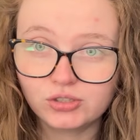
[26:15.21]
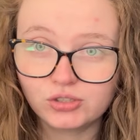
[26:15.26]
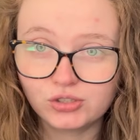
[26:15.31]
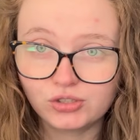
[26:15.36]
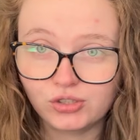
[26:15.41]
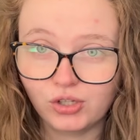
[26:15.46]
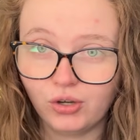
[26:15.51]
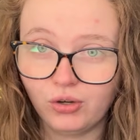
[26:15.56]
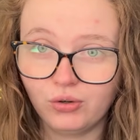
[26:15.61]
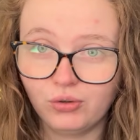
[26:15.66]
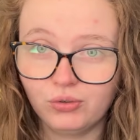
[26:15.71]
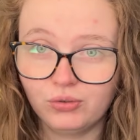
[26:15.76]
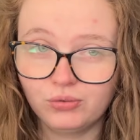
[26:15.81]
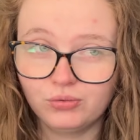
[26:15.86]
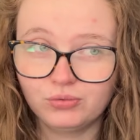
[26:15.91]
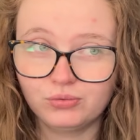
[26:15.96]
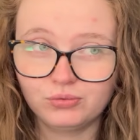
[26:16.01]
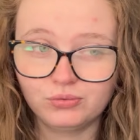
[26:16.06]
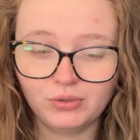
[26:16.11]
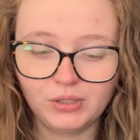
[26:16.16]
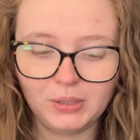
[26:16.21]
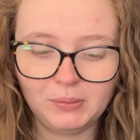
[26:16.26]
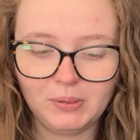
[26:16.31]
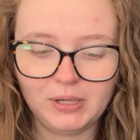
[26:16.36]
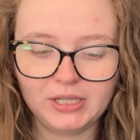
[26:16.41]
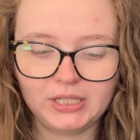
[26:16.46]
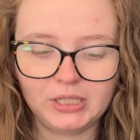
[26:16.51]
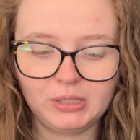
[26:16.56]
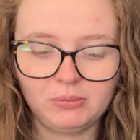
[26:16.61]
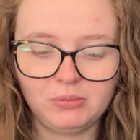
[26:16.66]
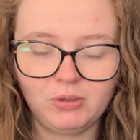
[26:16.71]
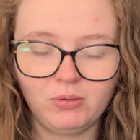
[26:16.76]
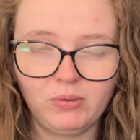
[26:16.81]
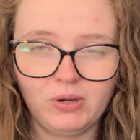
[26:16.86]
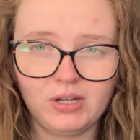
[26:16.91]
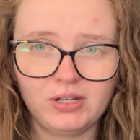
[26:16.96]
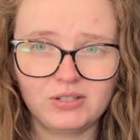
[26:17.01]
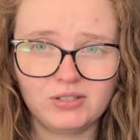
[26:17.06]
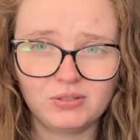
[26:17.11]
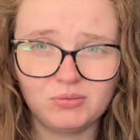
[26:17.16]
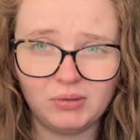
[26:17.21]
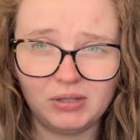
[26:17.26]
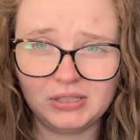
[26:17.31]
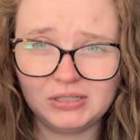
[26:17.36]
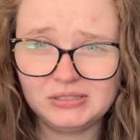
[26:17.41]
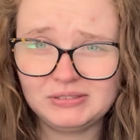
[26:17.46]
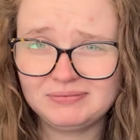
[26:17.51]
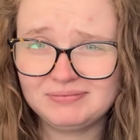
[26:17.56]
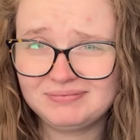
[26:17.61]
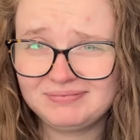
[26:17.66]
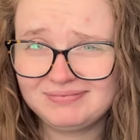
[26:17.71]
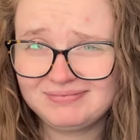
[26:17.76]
So when am I gonna be wearing a sweater?